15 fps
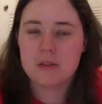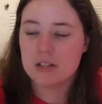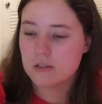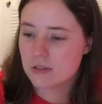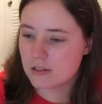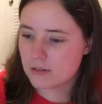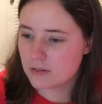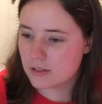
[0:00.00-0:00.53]
what this
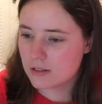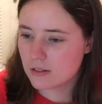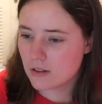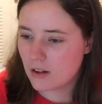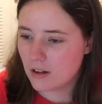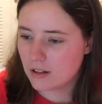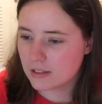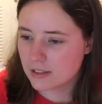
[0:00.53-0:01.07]
is
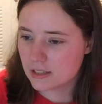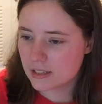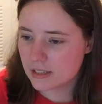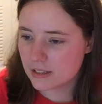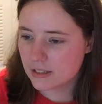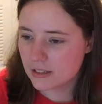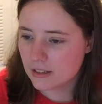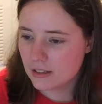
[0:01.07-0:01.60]
called. Let's see
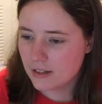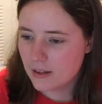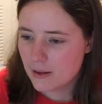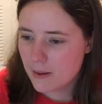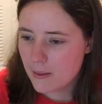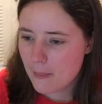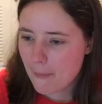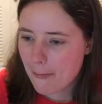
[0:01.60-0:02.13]
here.
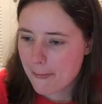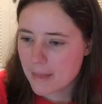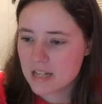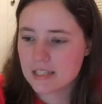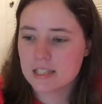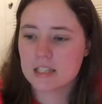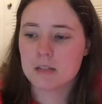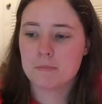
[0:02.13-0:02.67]

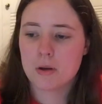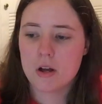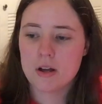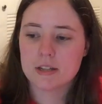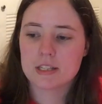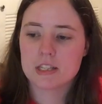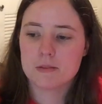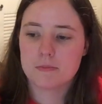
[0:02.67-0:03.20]
This is the
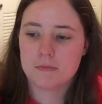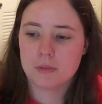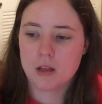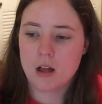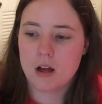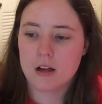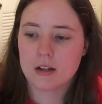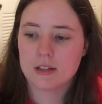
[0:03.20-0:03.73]
Boxed
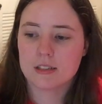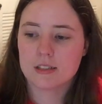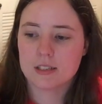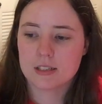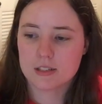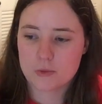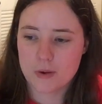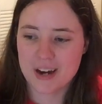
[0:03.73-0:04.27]
Block
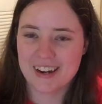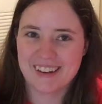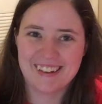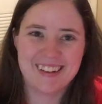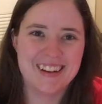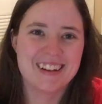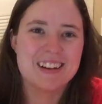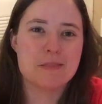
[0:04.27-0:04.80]

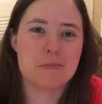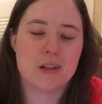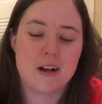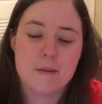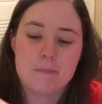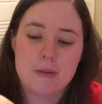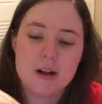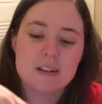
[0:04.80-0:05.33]
Square.
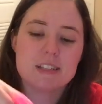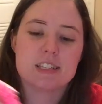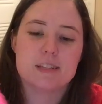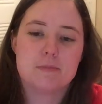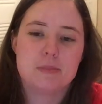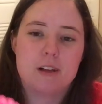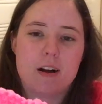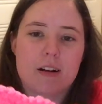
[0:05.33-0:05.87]

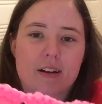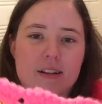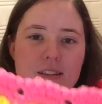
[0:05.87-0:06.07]
Boxed Block